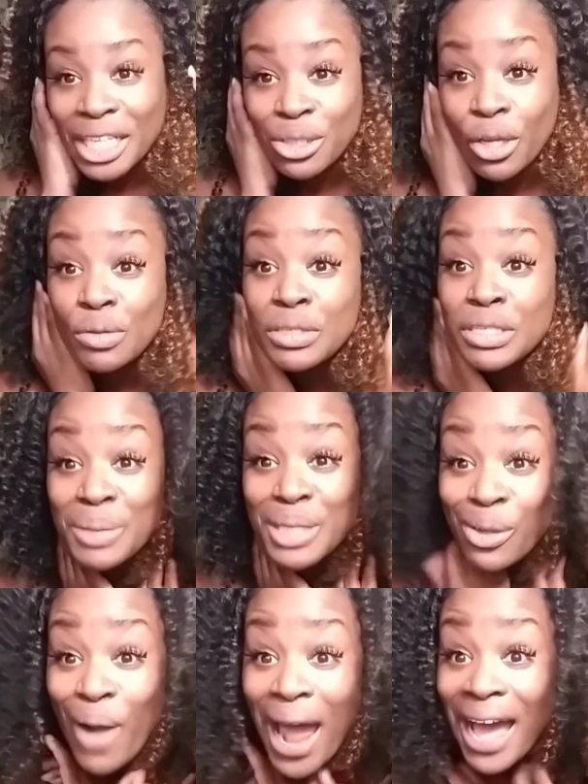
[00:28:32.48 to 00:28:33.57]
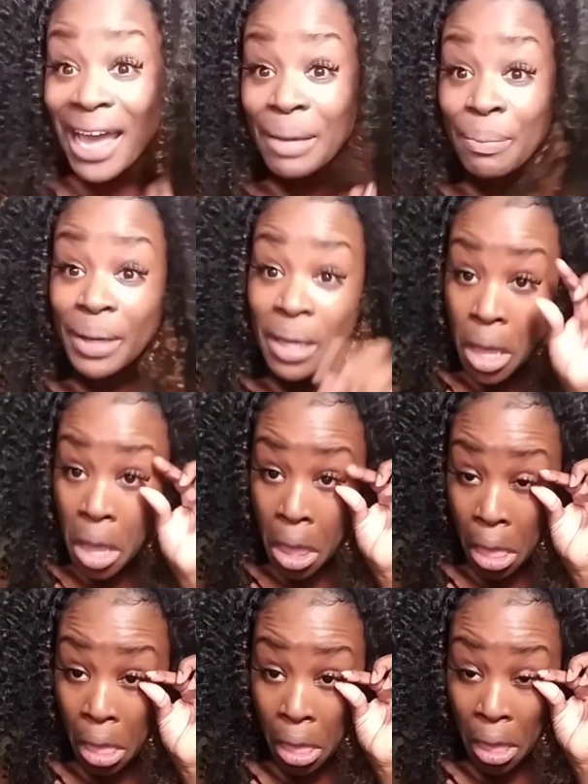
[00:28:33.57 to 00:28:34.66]
Make sure you subscribe,
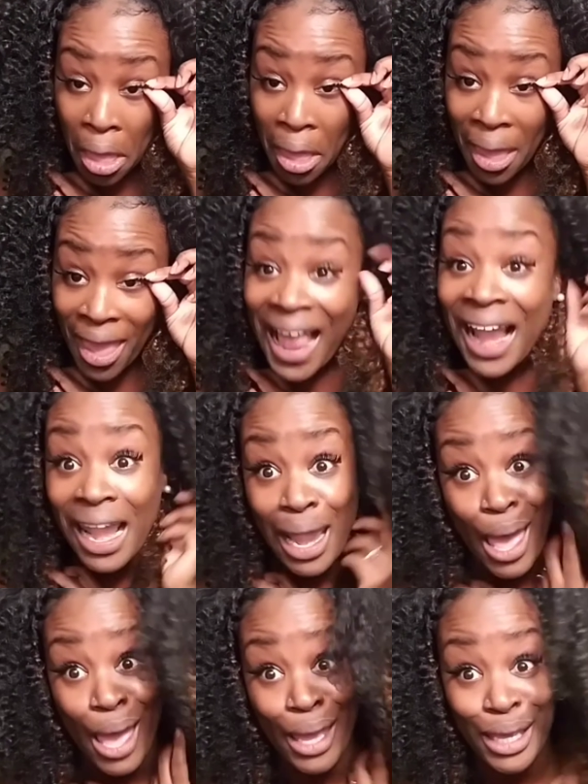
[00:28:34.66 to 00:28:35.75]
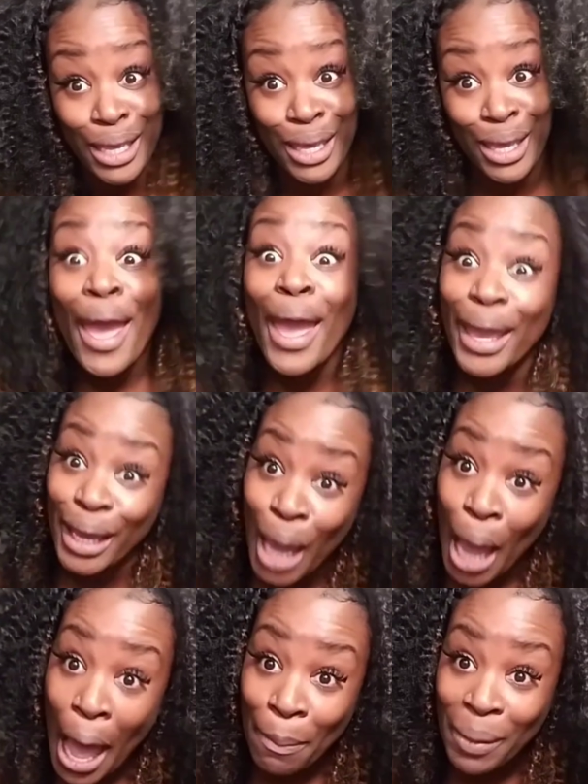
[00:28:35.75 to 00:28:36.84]
like, and
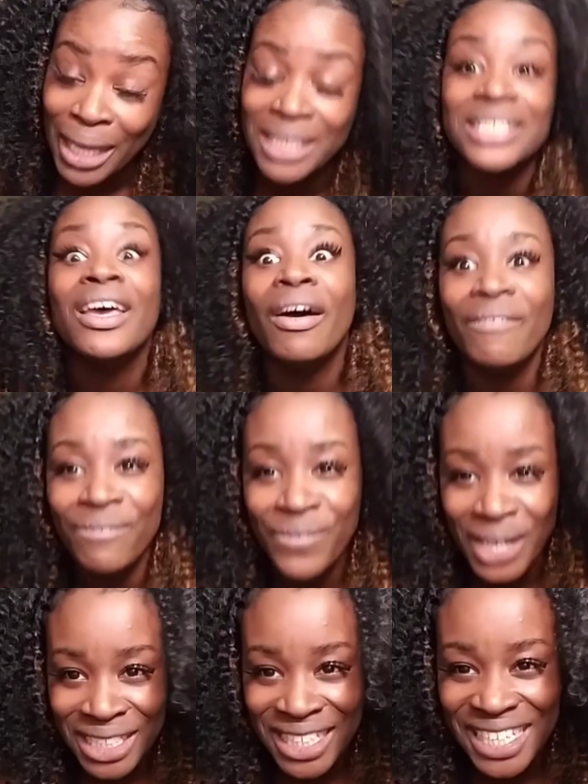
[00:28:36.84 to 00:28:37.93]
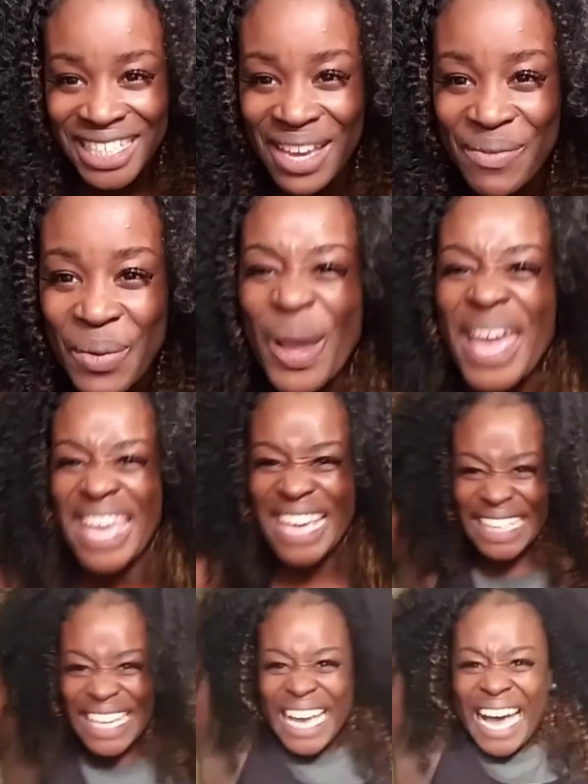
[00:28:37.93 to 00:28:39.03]
comment vintage
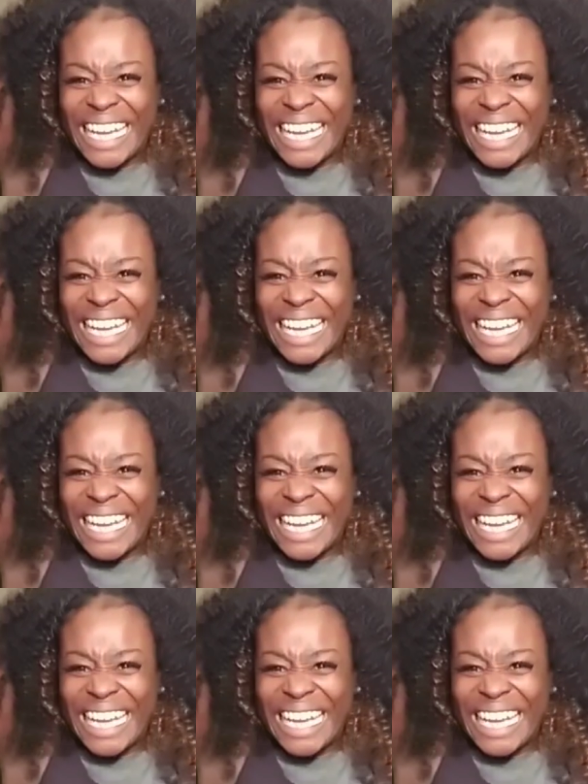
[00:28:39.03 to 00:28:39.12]
giveaway.